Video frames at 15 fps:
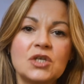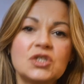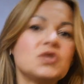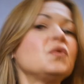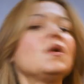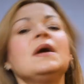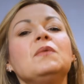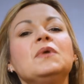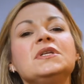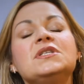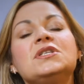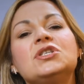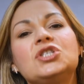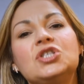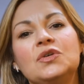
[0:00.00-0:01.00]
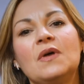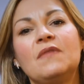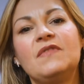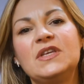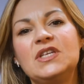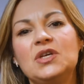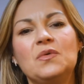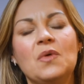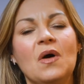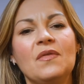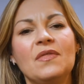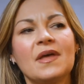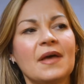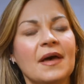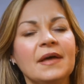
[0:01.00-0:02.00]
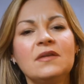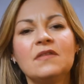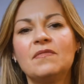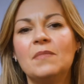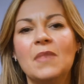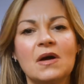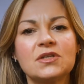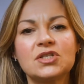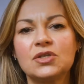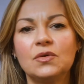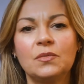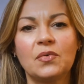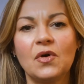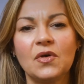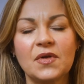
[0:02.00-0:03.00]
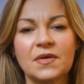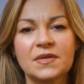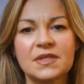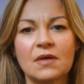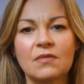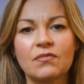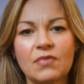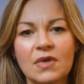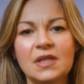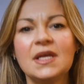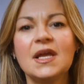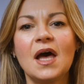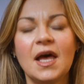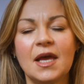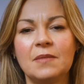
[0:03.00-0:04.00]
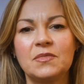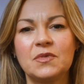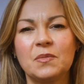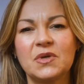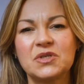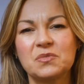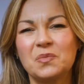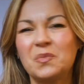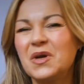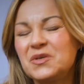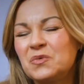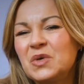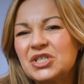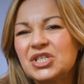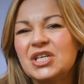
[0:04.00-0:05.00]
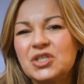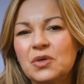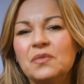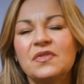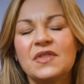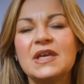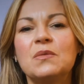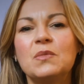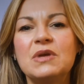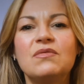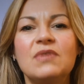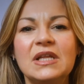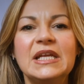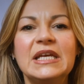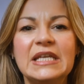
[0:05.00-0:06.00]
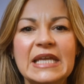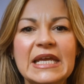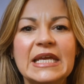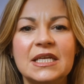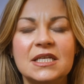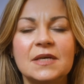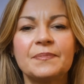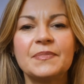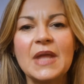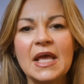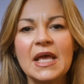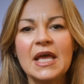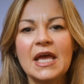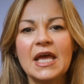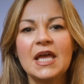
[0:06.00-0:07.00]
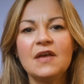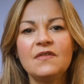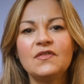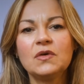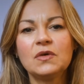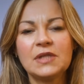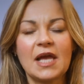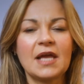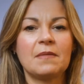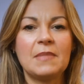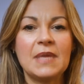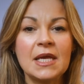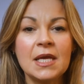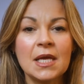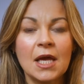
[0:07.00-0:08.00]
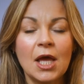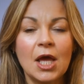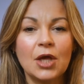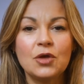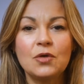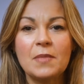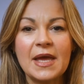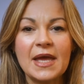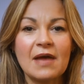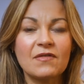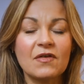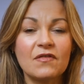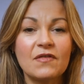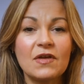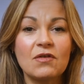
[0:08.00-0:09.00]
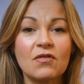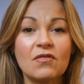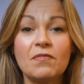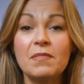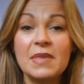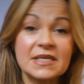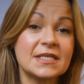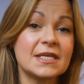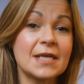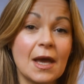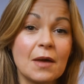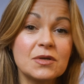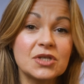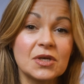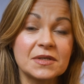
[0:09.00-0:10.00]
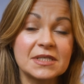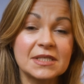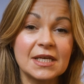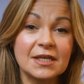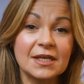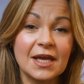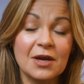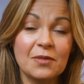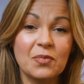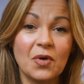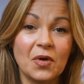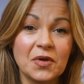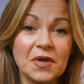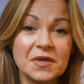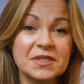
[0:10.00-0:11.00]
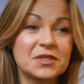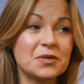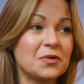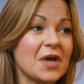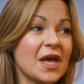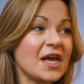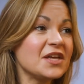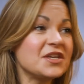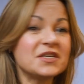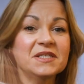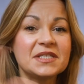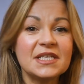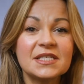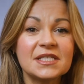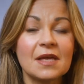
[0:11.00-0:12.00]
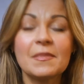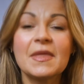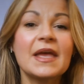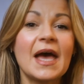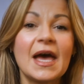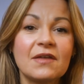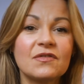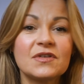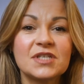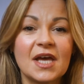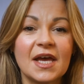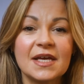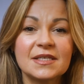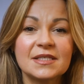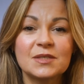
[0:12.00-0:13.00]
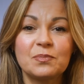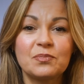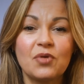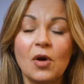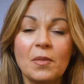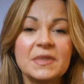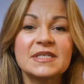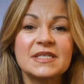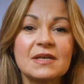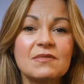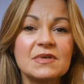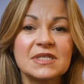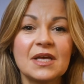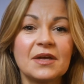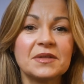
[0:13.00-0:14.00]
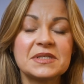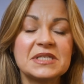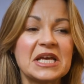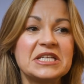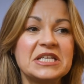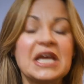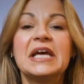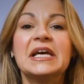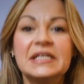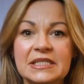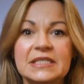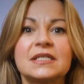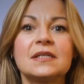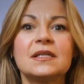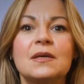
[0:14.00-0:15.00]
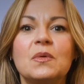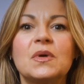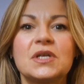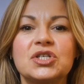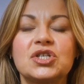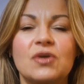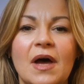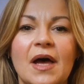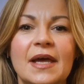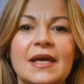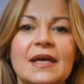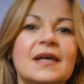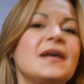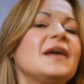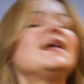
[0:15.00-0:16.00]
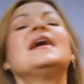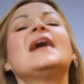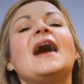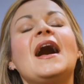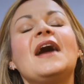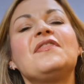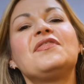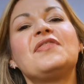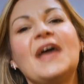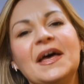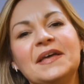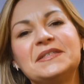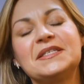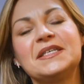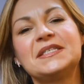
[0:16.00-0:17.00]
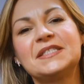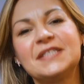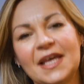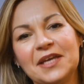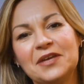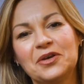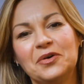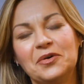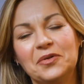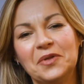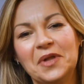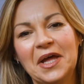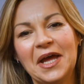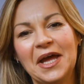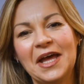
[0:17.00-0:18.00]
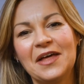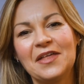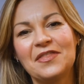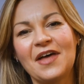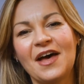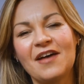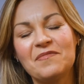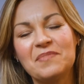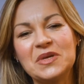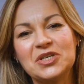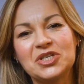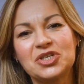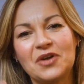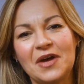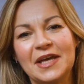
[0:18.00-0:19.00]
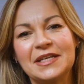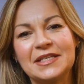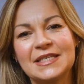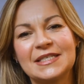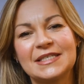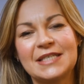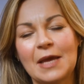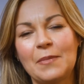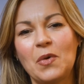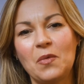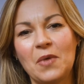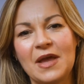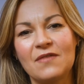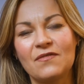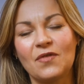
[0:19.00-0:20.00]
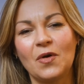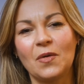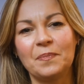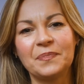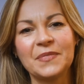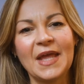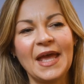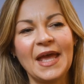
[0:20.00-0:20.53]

So I wanted to do a video on the kind of marginal products that are really hyped, which I don't think we really need. If you're like me, you may have a fear of missing out on skincare products. So you see something advertised, promising results, and you instantly want to try it. And that's the cycle that I've been trying to step away from.